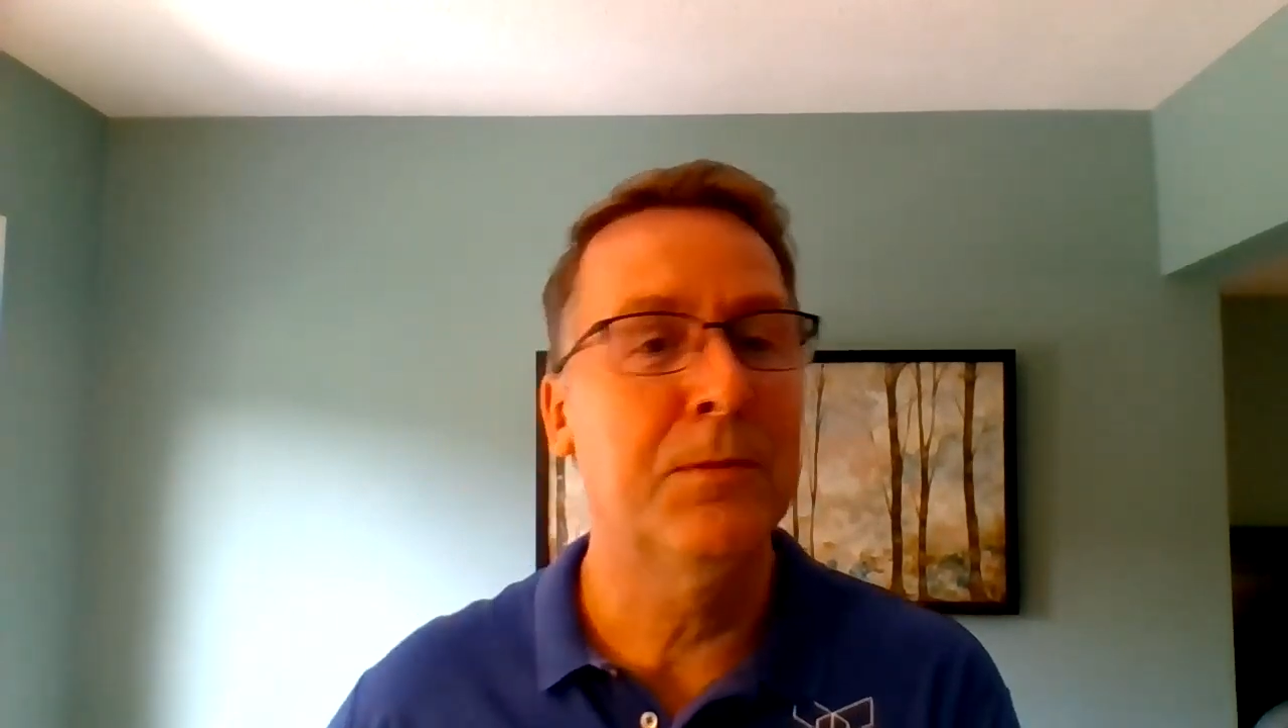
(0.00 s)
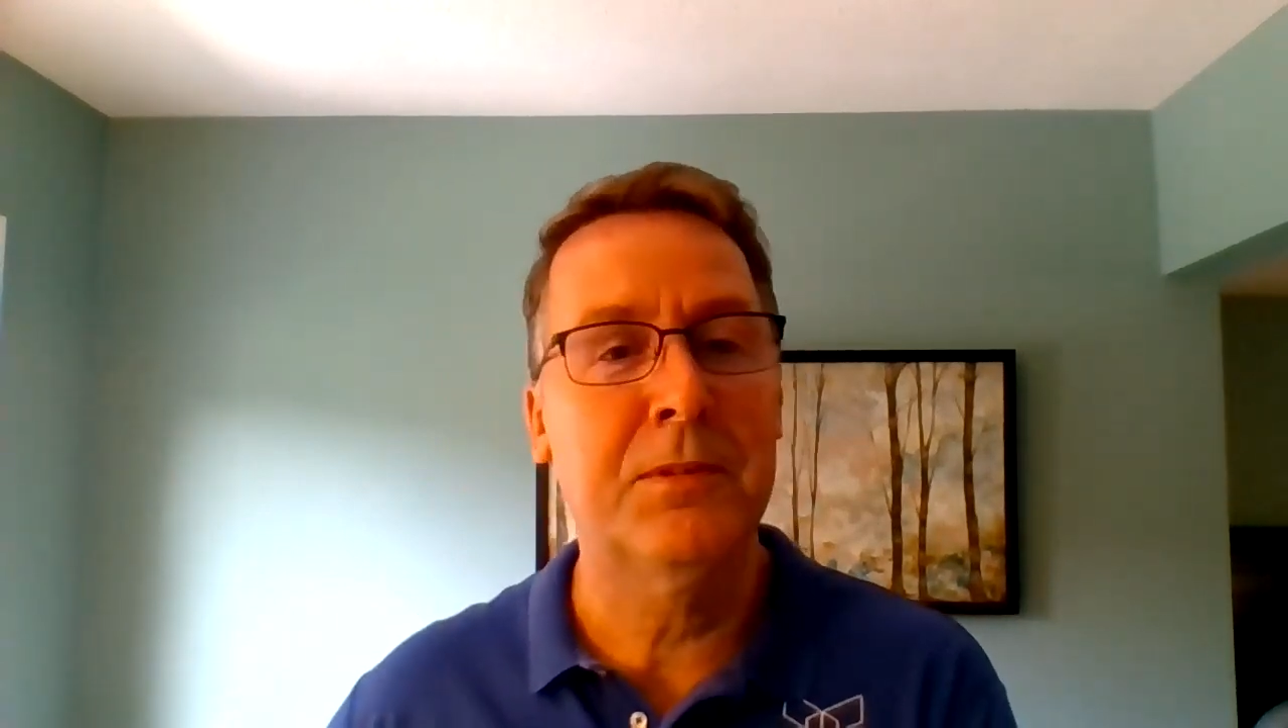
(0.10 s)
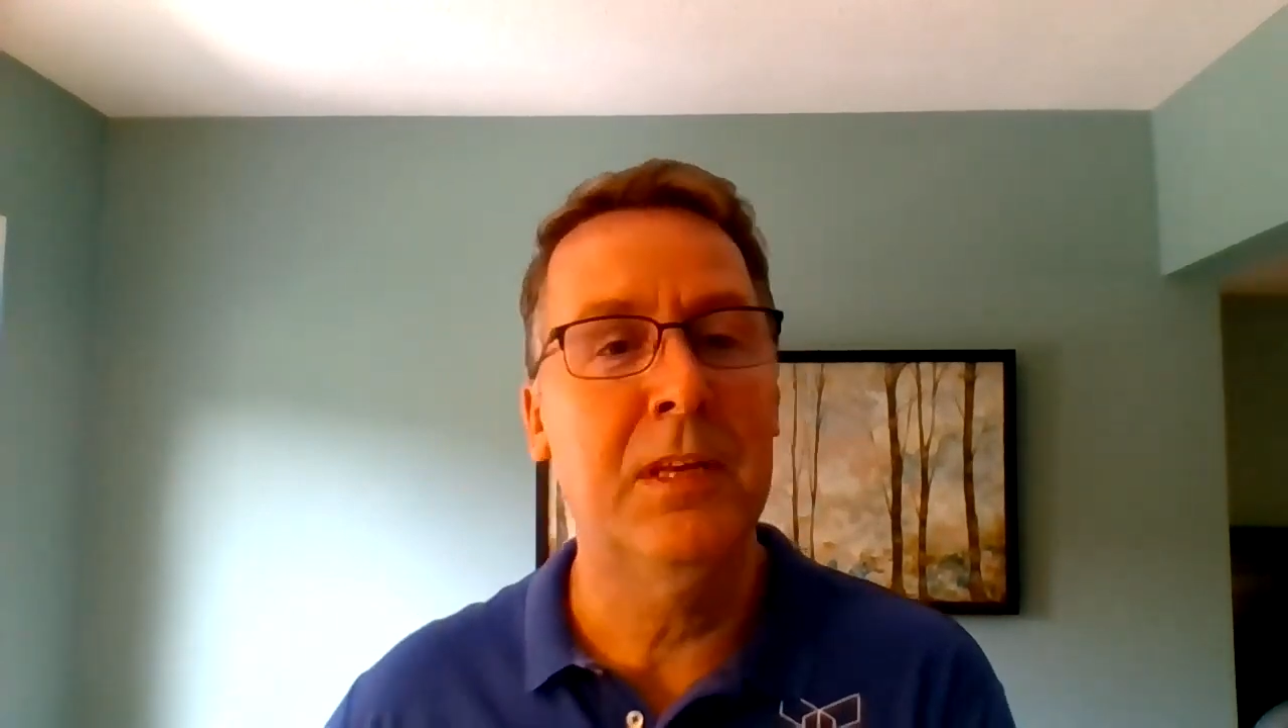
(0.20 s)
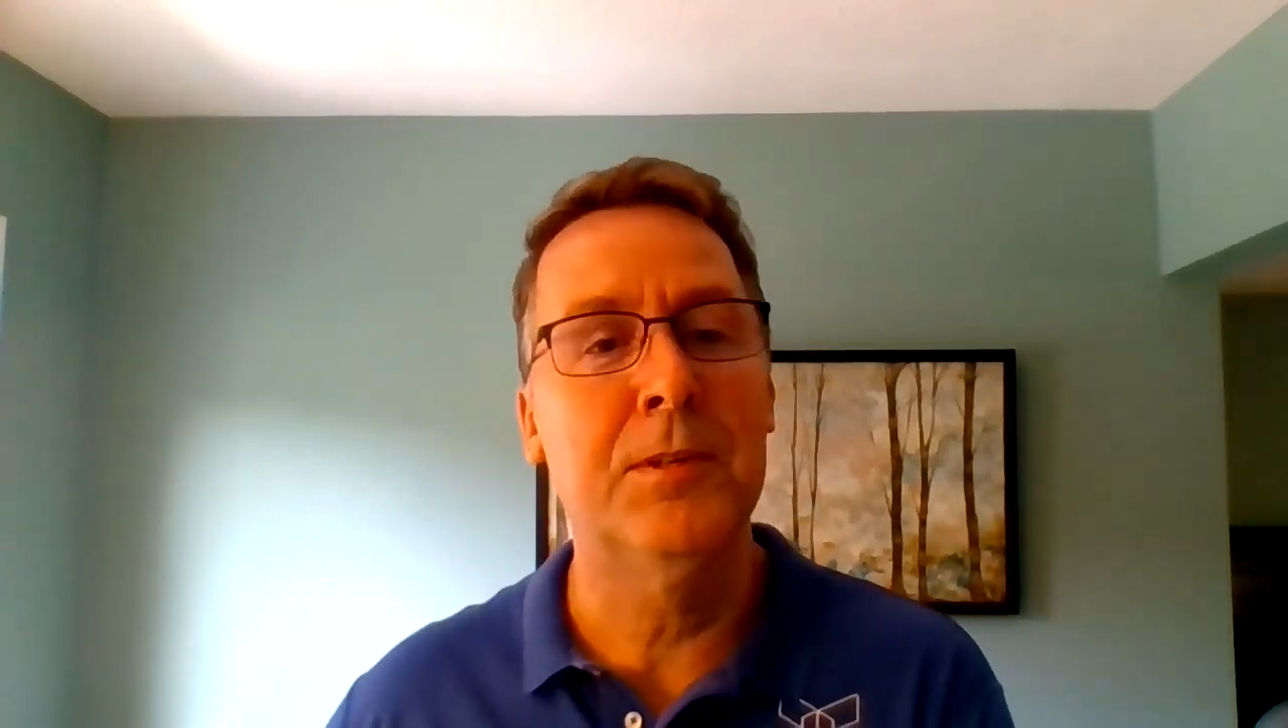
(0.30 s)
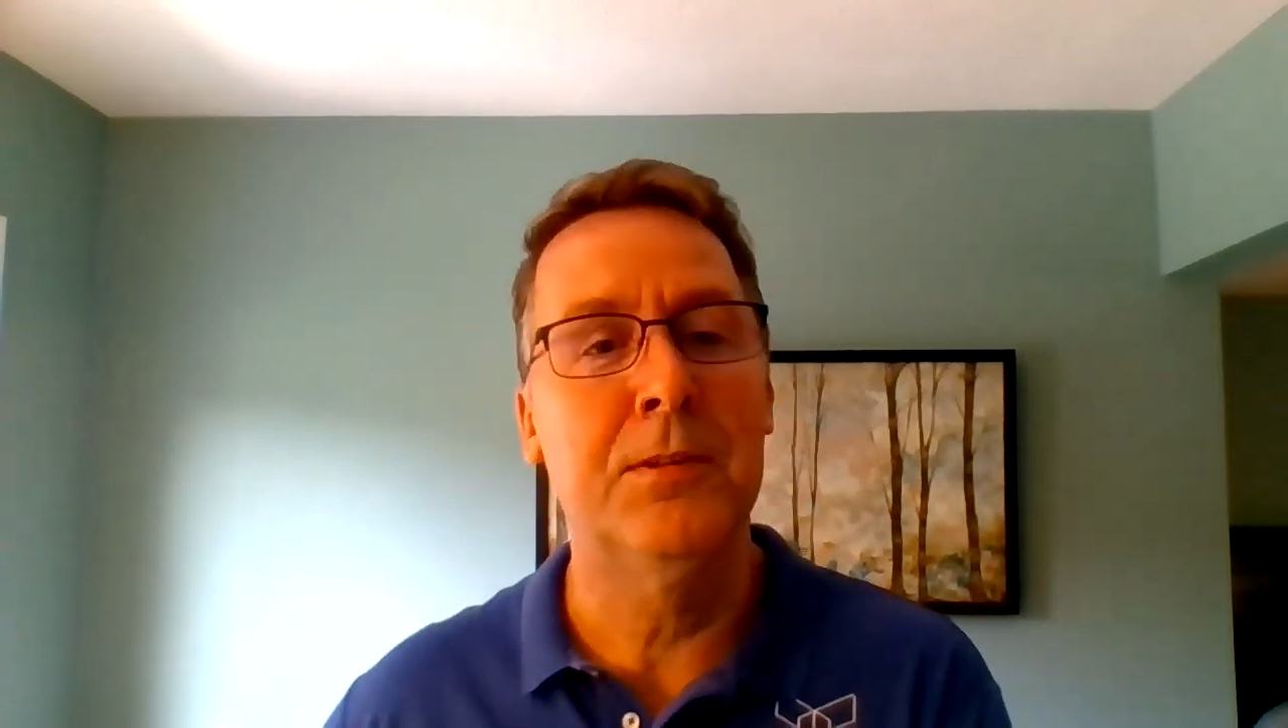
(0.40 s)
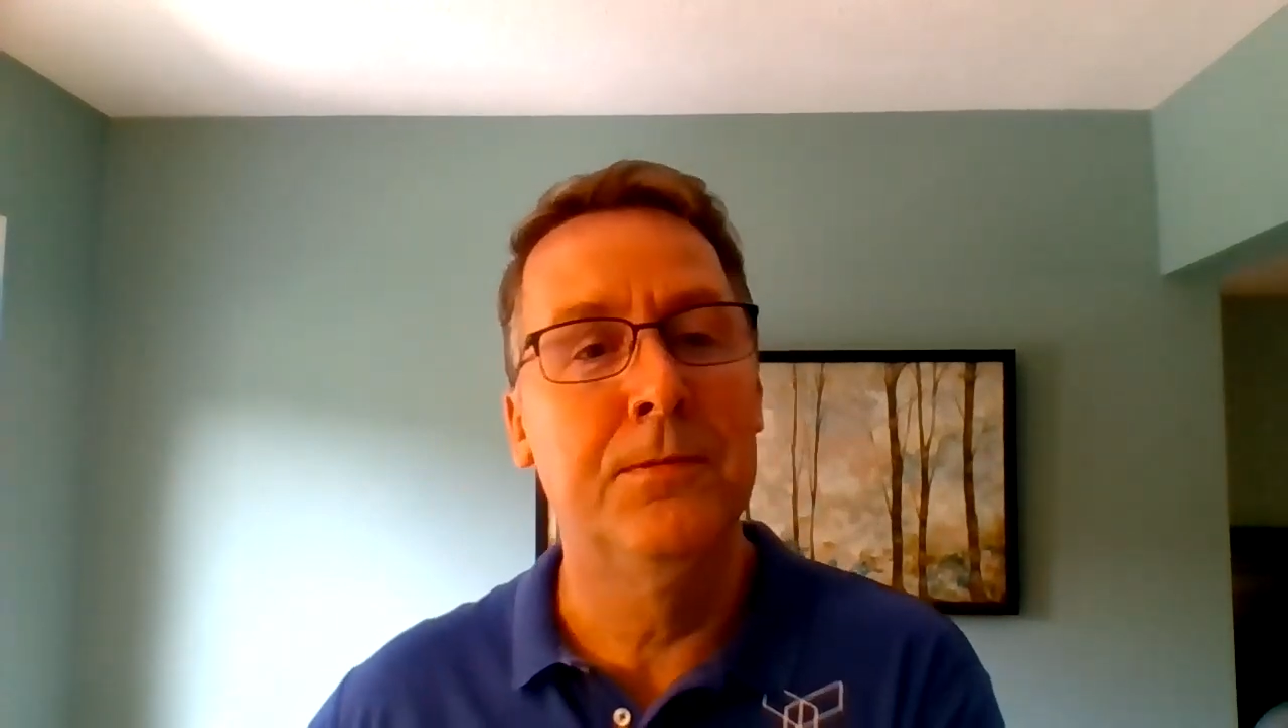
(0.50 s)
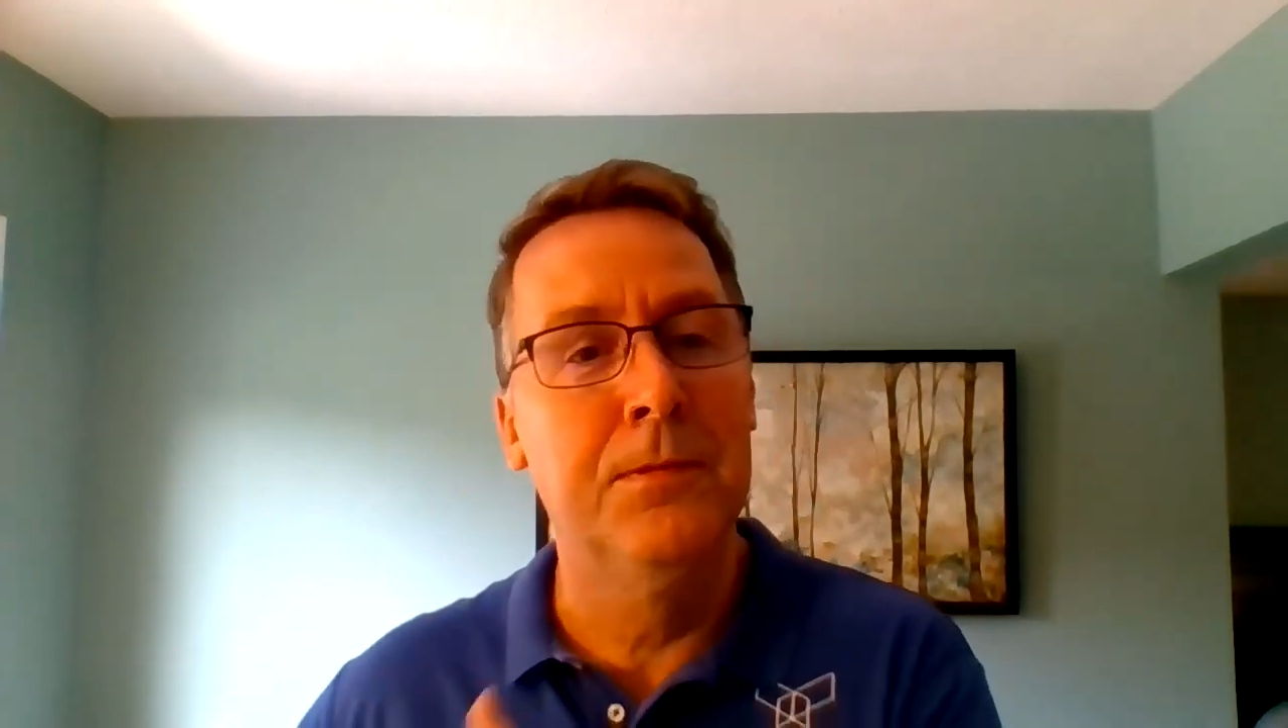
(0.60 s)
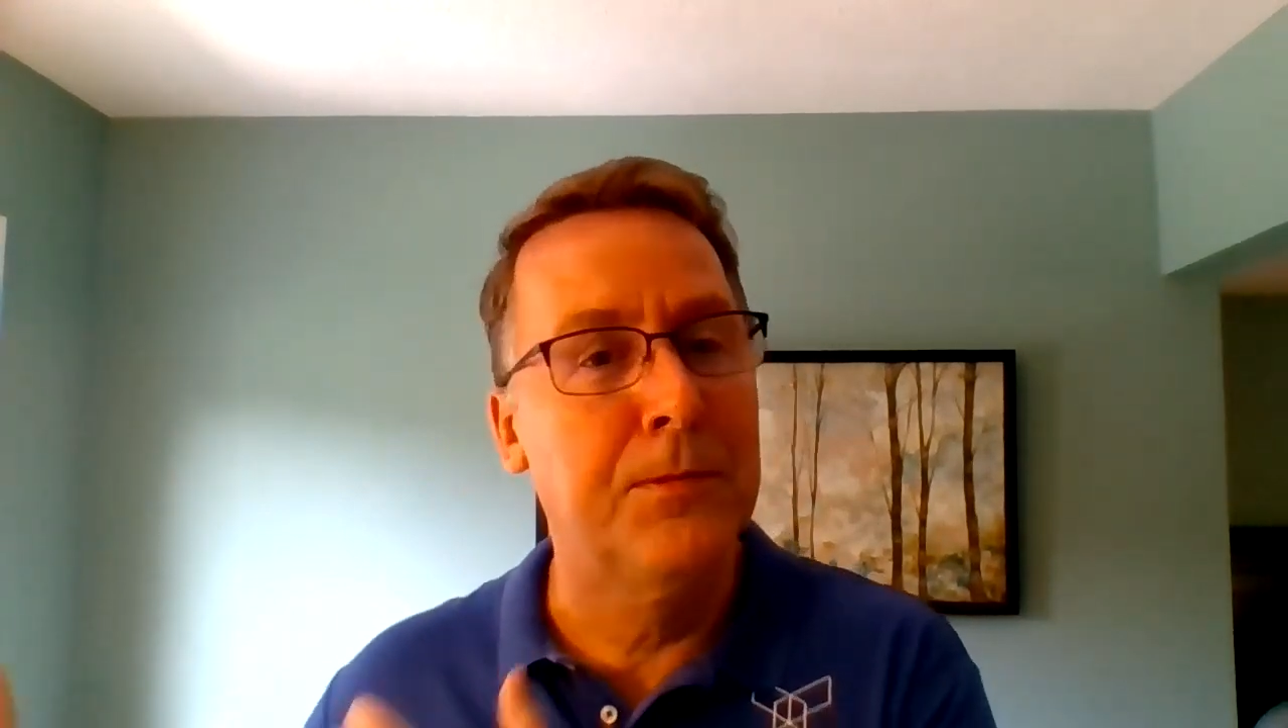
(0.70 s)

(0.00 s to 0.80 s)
was given